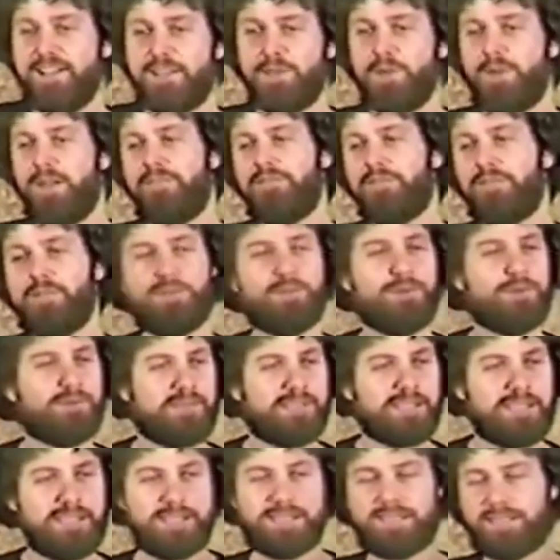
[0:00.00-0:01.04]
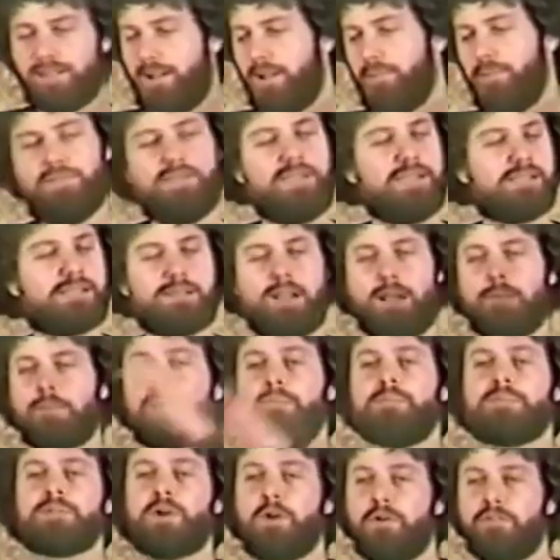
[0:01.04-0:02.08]
You have to use this arm, and this arm
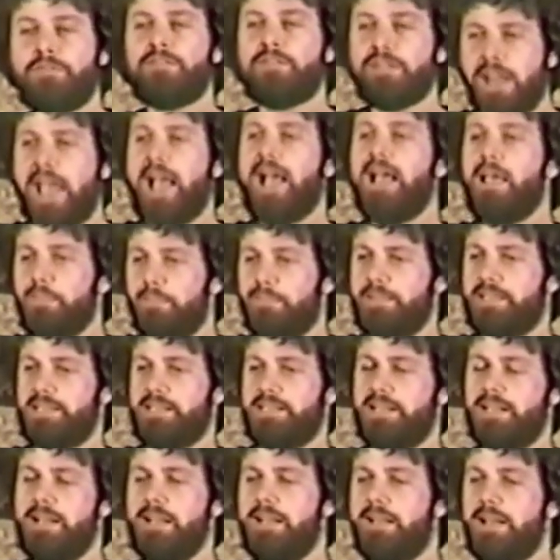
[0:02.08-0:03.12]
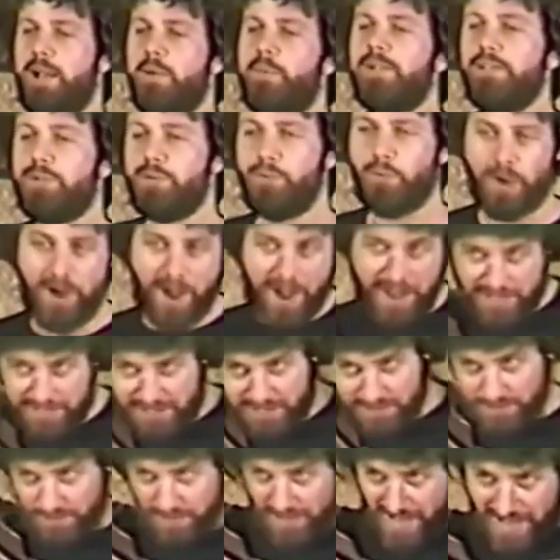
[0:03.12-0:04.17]
comes over and helps. And when you
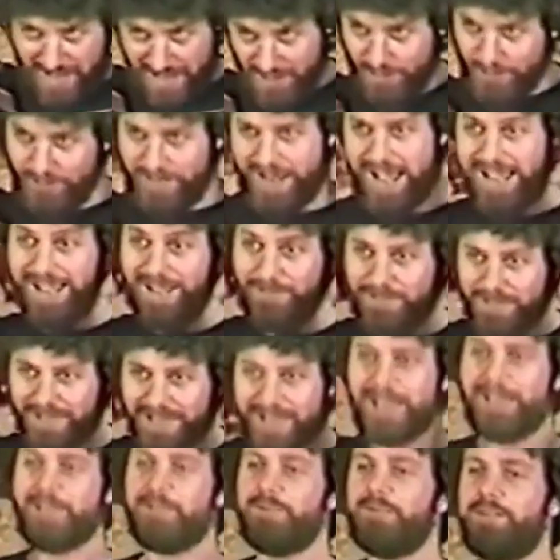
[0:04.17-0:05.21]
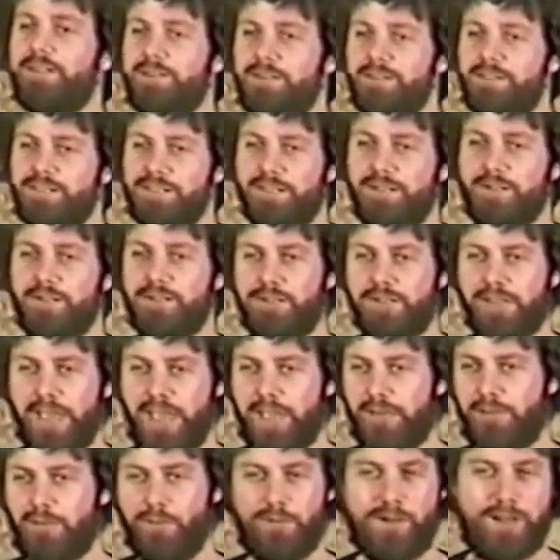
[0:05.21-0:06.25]
wash behind your neck and behind your ears, you know, you
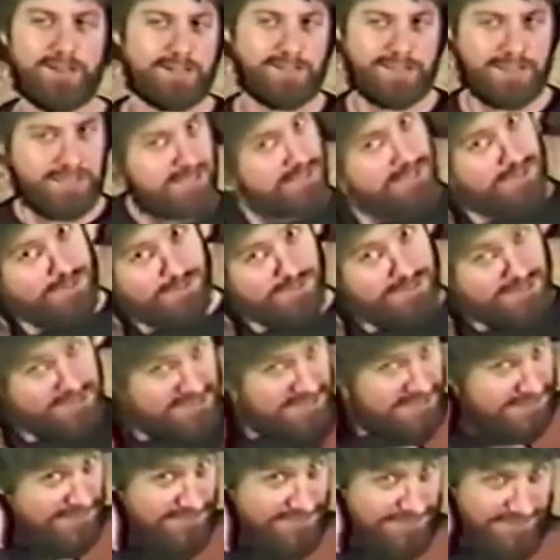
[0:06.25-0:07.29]
can't wash this. You